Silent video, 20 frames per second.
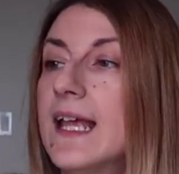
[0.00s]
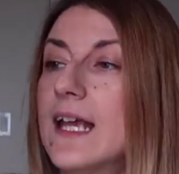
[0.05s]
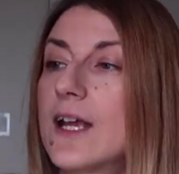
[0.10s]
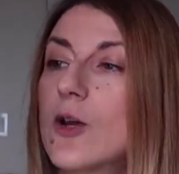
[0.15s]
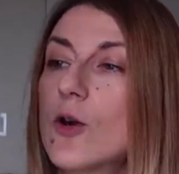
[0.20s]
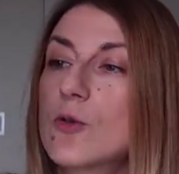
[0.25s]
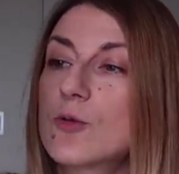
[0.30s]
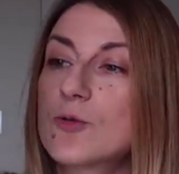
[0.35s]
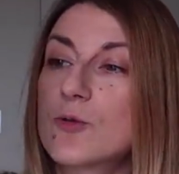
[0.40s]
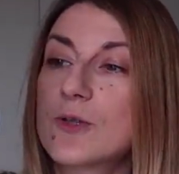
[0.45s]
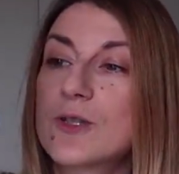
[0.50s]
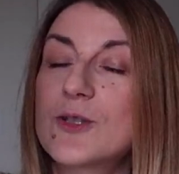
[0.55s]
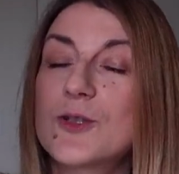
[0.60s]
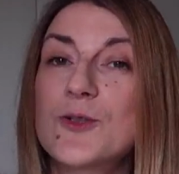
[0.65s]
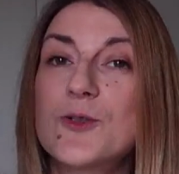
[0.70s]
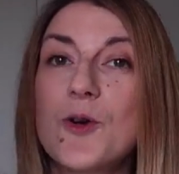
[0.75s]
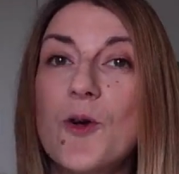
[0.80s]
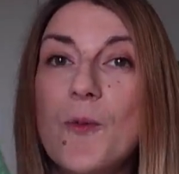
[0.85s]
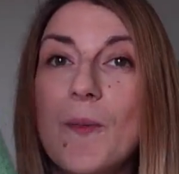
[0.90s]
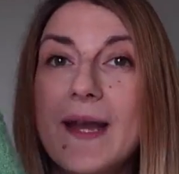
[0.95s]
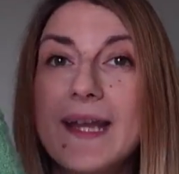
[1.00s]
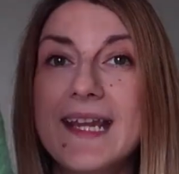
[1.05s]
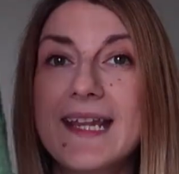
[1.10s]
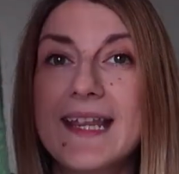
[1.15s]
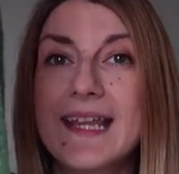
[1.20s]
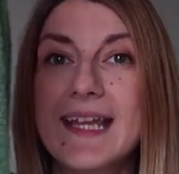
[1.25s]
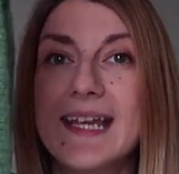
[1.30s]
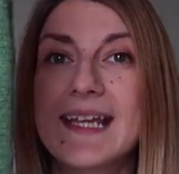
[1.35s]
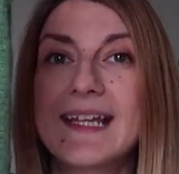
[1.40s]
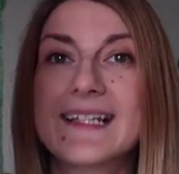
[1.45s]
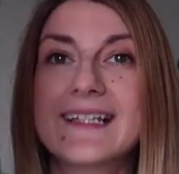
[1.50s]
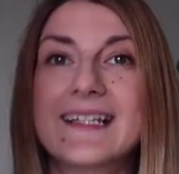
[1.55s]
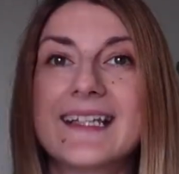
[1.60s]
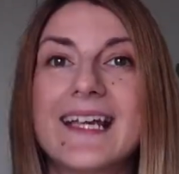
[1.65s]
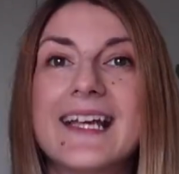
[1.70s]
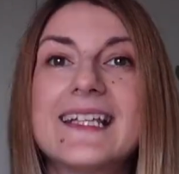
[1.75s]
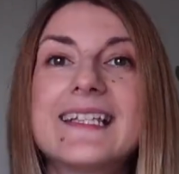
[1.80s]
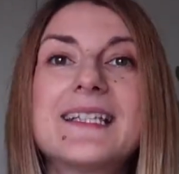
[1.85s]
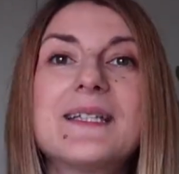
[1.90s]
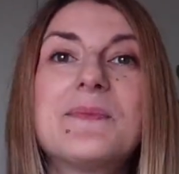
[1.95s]
It goes with so many things.
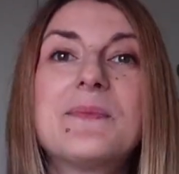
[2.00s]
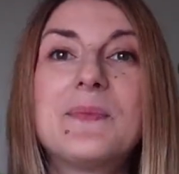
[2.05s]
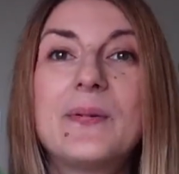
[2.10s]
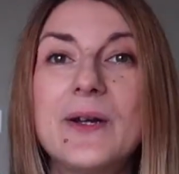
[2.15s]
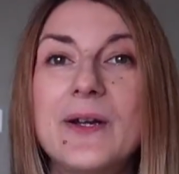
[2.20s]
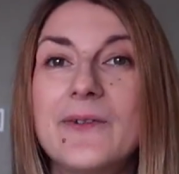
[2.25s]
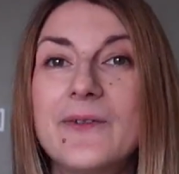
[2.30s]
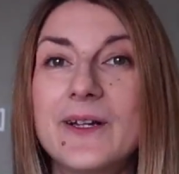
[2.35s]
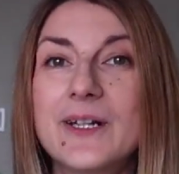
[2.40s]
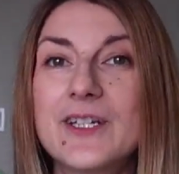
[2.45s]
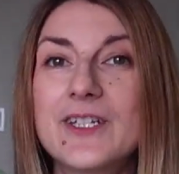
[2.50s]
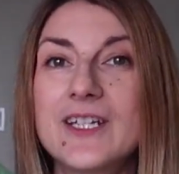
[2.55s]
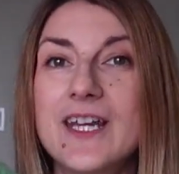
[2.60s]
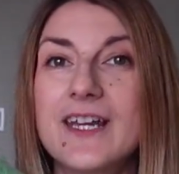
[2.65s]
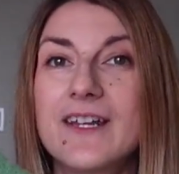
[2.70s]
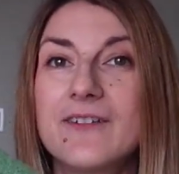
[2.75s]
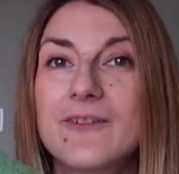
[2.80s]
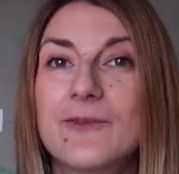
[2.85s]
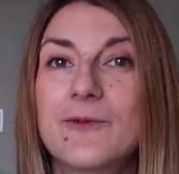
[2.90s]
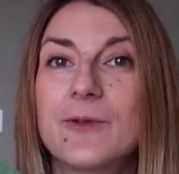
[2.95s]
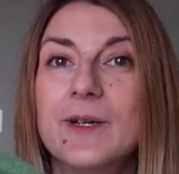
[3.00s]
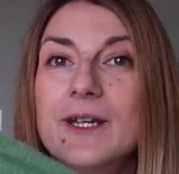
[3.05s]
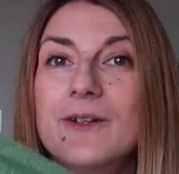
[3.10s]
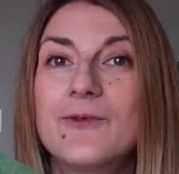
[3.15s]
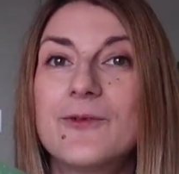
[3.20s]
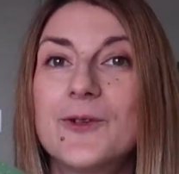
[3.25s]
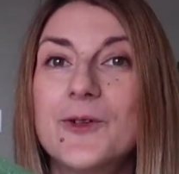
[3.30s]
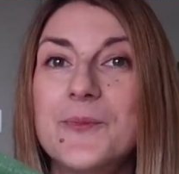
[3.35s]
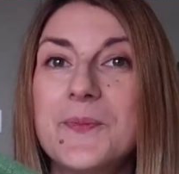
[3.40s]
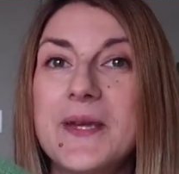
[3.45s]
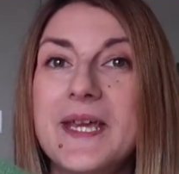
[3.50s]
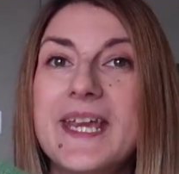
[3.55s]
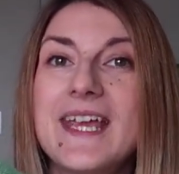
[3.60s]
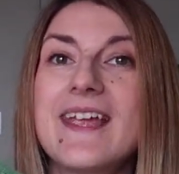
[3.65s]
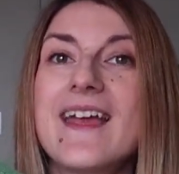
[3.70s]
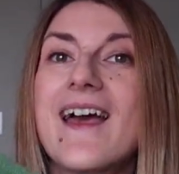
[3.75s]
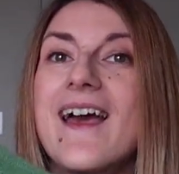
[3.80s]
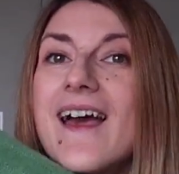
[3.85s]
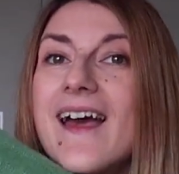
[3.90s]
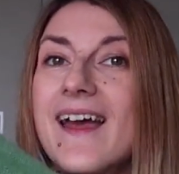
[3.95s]
It's the perfect shade of green for
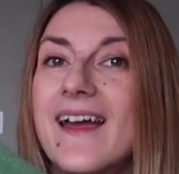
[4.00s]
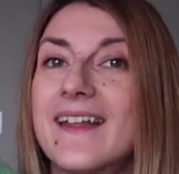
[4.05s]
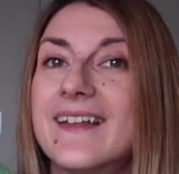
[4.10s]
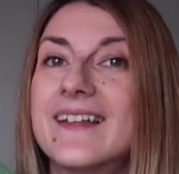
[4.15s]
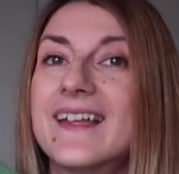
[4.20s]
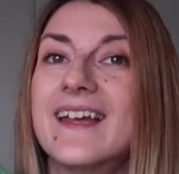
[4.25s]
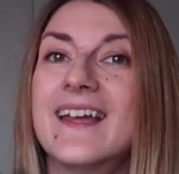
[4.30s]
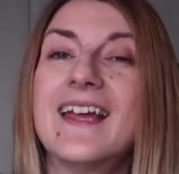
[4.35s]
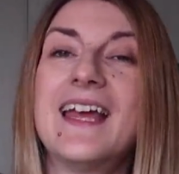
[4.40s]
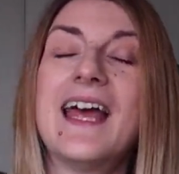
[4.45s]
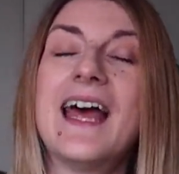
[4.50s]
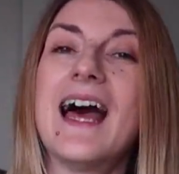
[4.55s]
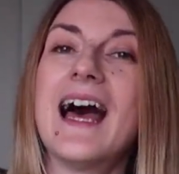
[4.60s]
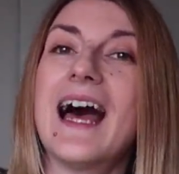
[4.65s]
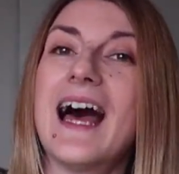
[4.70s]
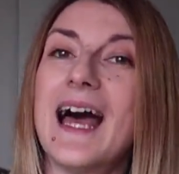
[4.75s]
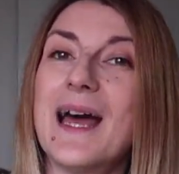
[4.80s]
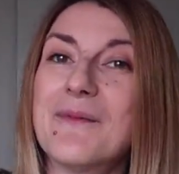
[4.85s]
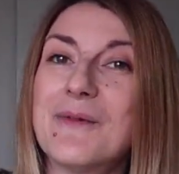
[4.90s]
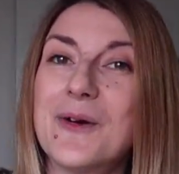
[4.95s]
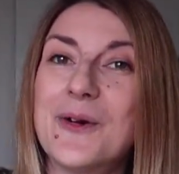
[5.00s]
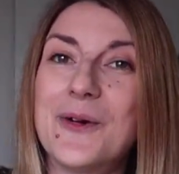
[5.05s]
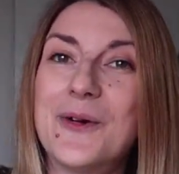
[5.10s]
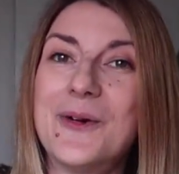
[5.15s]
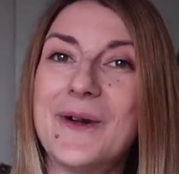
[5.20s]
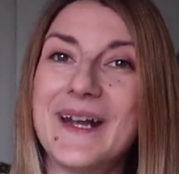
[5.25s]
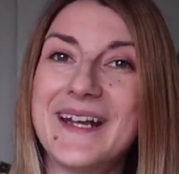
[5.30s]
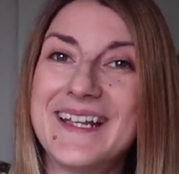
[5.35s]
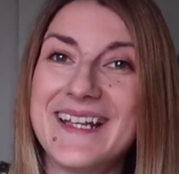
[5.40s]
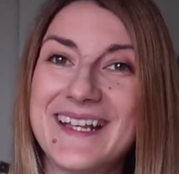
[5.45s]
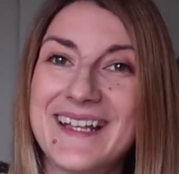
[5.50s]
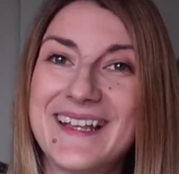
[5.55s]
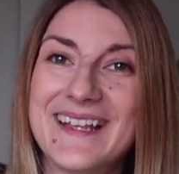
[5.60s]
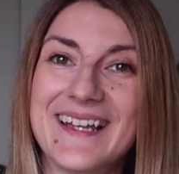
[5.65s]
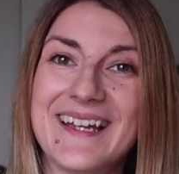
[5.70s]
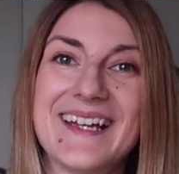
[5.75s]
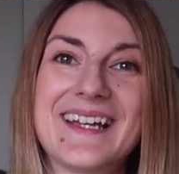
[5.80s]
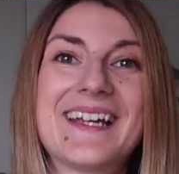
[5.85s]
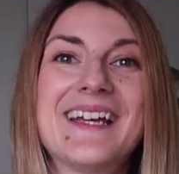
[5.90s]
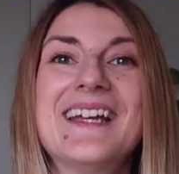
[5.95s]
me, and I'm already
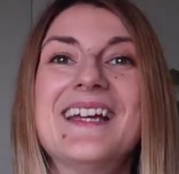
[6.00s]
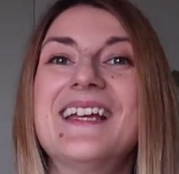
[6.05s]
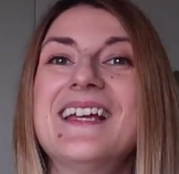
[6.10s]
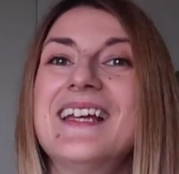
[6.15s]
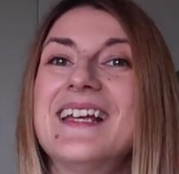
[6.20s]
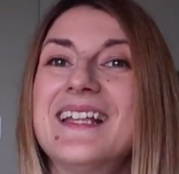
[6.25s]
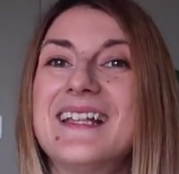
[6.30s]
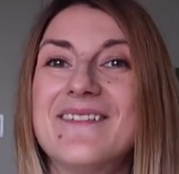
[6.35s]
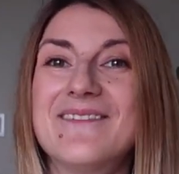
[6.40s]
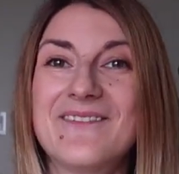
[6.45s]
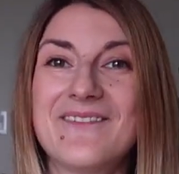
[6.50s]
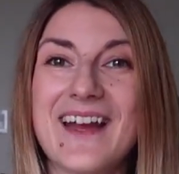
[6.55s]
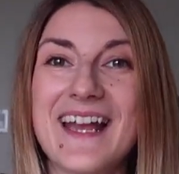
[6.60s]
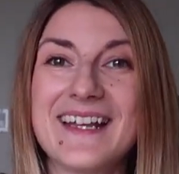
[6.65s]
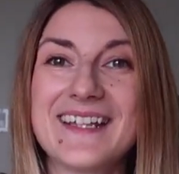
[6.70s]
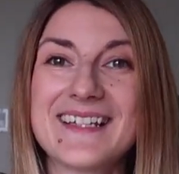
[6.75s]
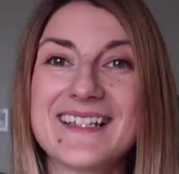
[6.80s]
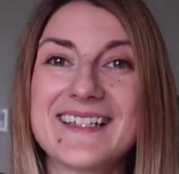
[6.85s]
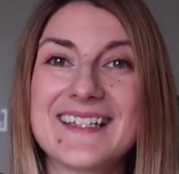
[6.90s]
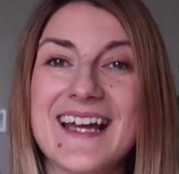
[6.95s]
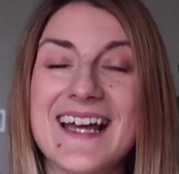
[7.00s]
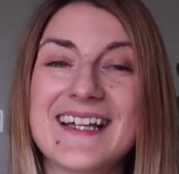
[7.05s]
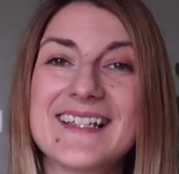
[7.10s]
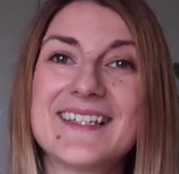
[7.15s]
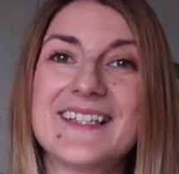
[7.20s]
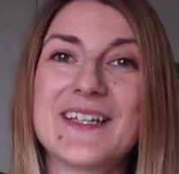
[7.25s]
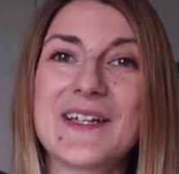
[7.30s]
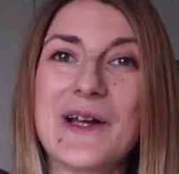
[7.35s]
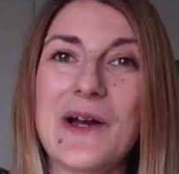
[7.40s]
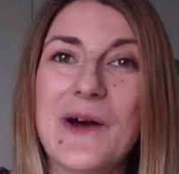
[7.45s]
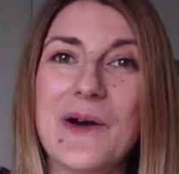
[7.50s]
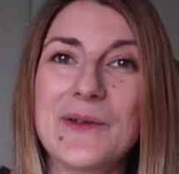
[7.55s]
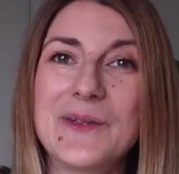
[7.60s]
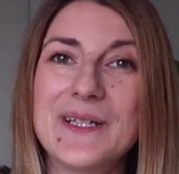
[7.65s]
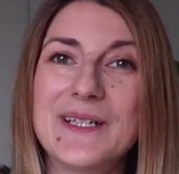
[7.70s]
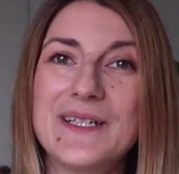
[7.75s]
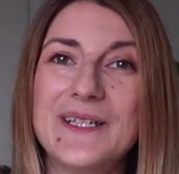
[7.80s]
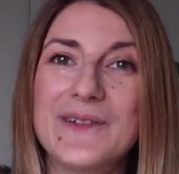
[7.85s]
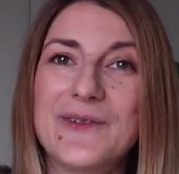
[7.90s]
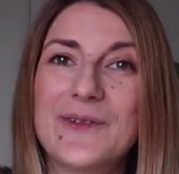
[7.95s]
like fantasizing all
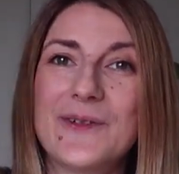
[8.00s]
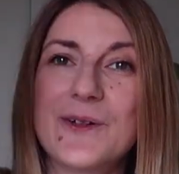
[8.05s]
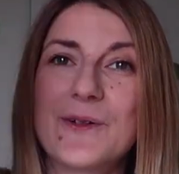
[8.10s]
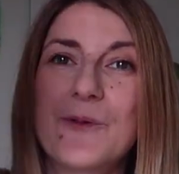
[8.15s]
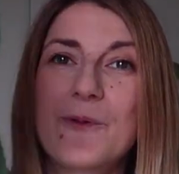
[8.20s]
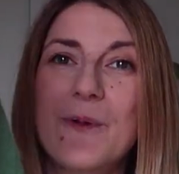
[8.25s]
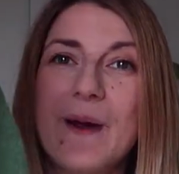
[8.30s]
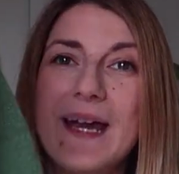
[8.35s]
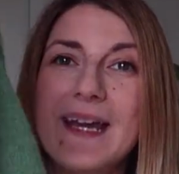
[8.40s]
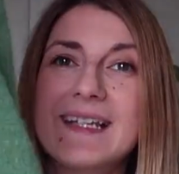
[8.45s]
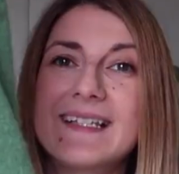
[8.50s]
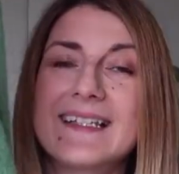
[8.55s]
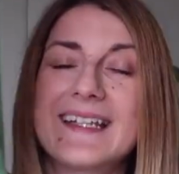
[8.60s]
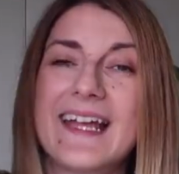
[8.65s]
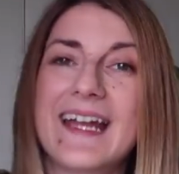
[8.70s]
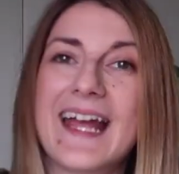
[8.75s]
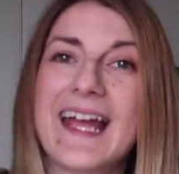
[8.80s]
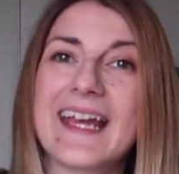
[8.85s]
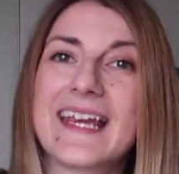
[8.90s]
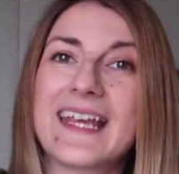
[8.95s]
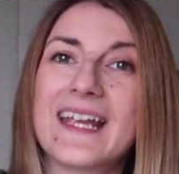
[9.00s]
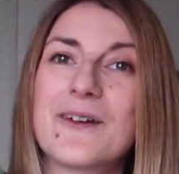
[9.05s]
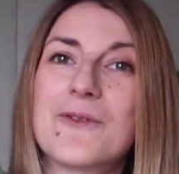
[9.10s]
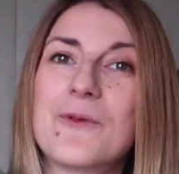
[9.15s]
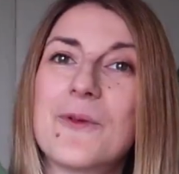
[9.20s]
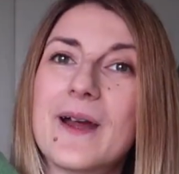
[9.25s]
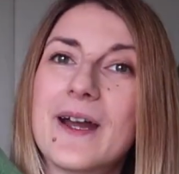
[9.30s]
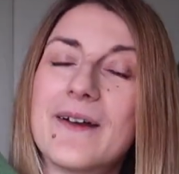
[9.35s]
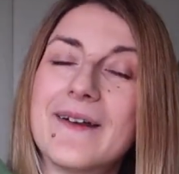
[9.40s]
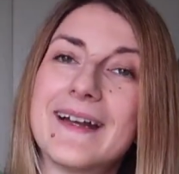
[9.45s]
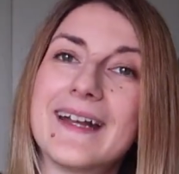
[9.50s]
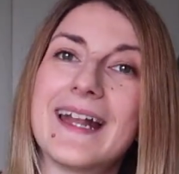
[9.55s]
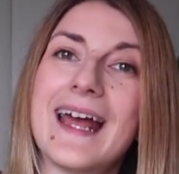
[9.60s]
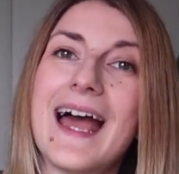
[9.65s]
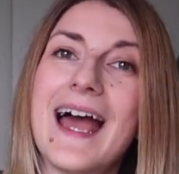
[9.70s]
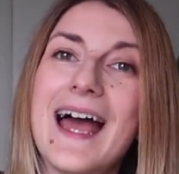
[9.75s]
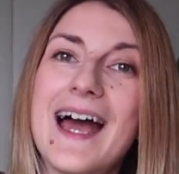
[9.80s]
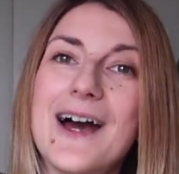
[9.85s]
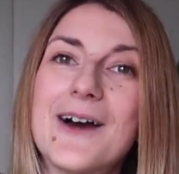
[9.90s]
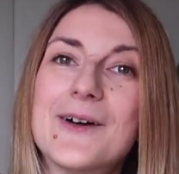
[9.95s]
the different ways that I can wear it
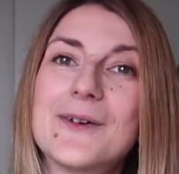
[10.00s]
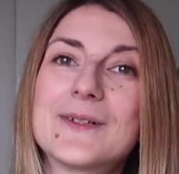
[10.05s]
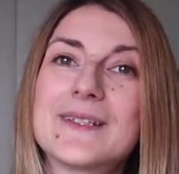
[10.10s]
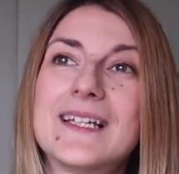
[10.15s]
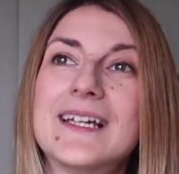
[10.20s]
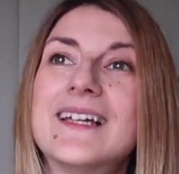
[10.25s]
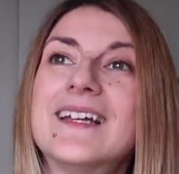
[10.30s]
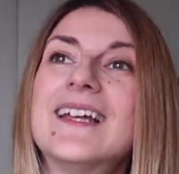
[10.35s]
out.